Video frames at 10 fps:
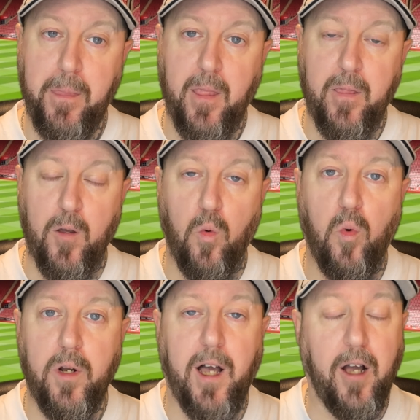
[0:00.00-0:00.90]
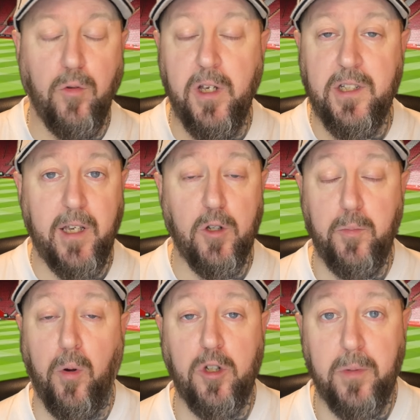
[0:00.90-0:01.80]
the only I only see us
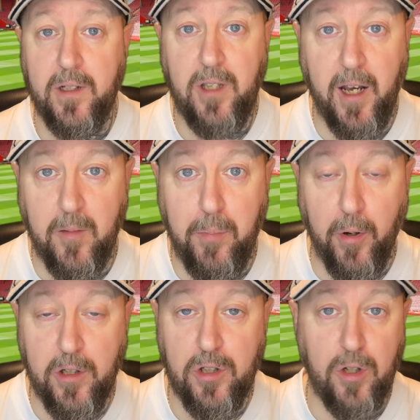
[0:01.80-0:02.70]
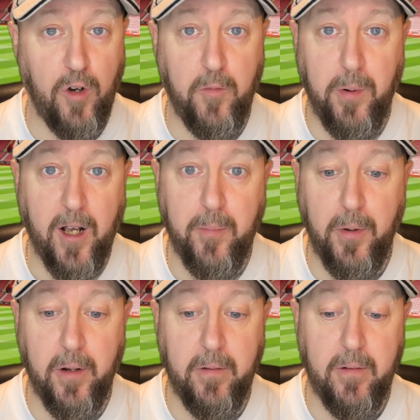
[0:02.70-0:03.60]
possibly taking points off
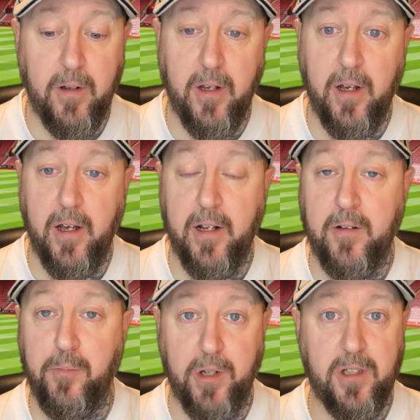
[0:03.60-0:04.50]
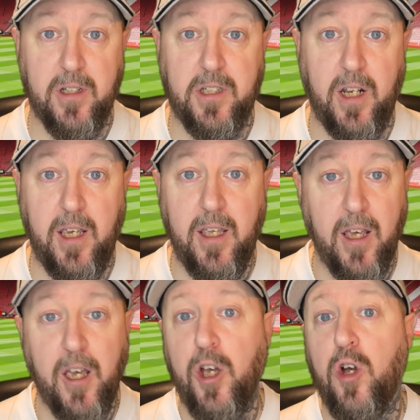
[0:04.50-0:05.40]
Blackburn and uh, Bristol City,
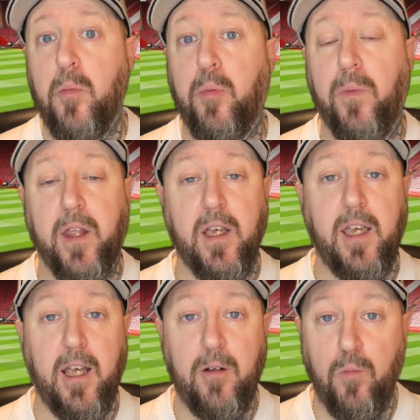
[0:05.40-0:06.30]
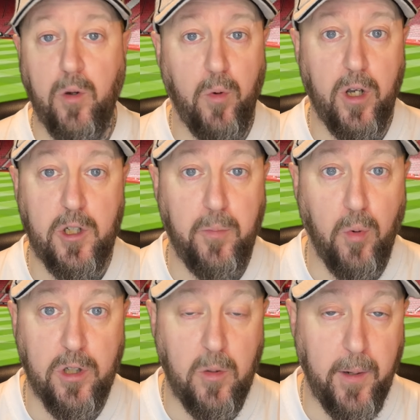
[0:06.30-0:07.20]
but then again, we were
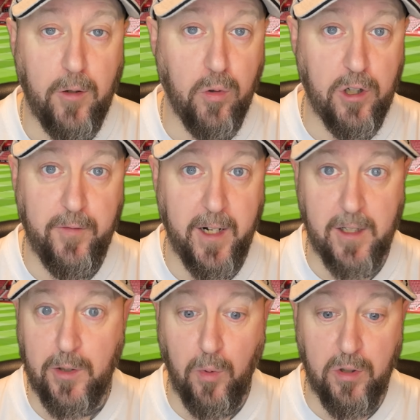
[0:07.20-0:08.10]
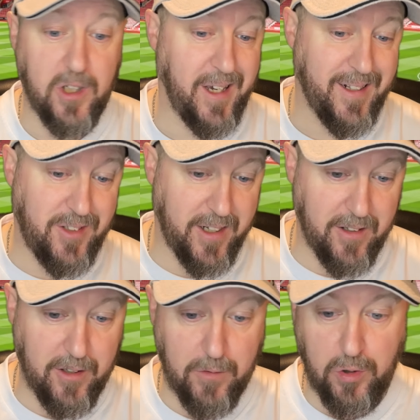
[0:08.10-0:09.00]
supposed to beat Huddersfield and Swansea and
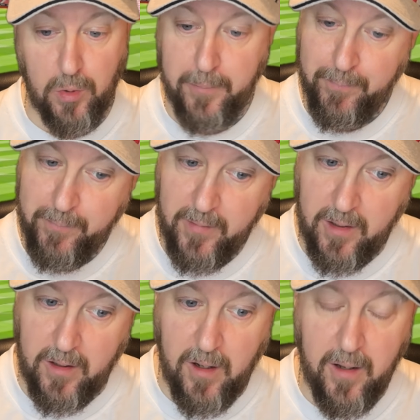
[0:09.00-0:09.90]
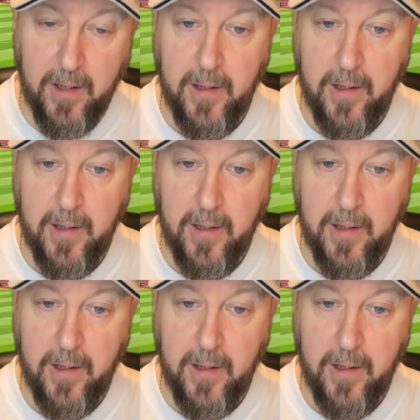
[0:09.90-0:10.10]
didn't. So you know,